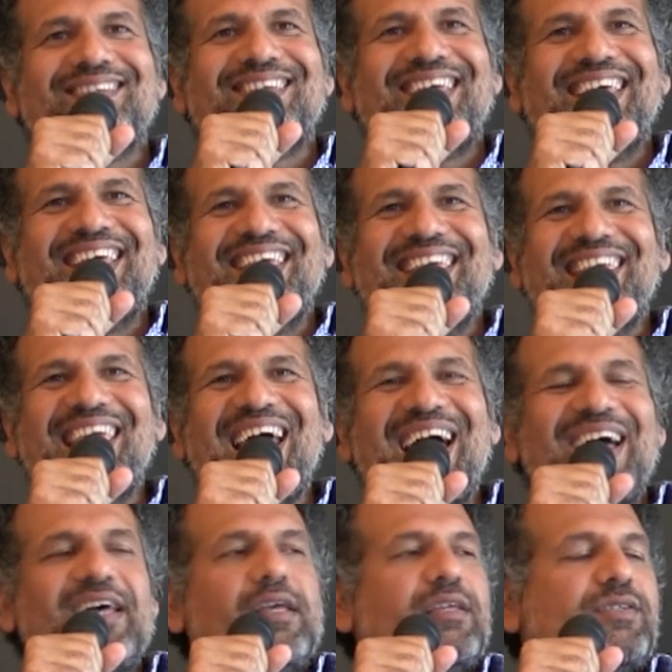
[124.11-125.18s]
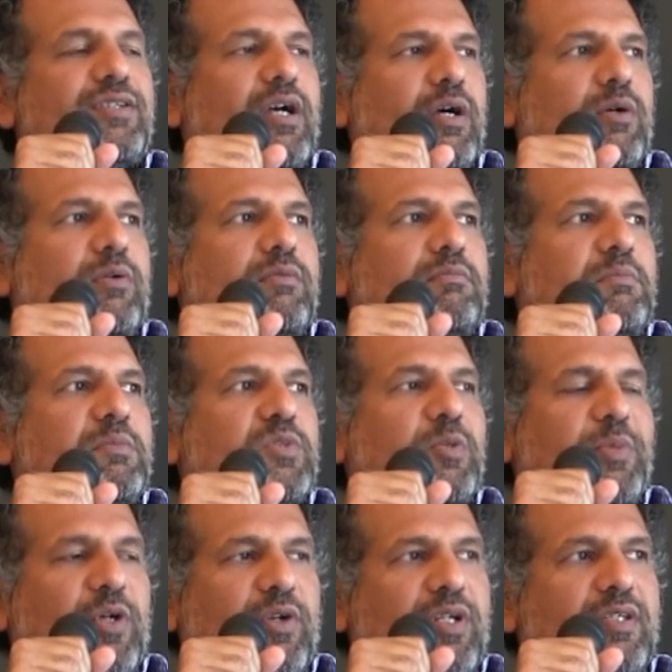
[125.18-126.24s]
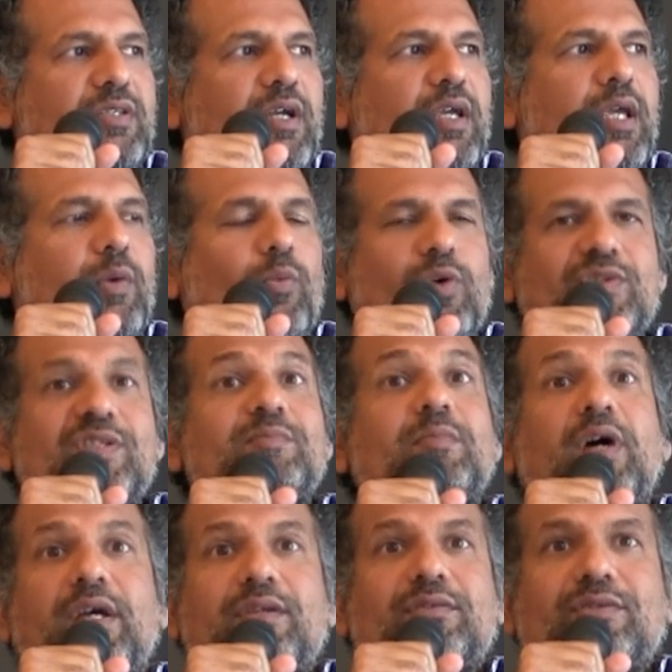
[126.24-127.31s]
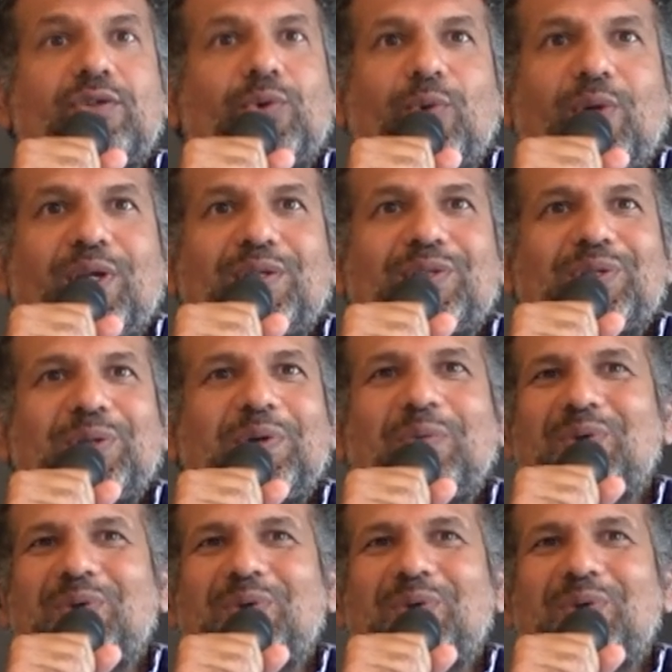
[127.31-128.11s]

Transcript: deal, yeah. Yeah. So to be honest, it wasn't my calling to do it.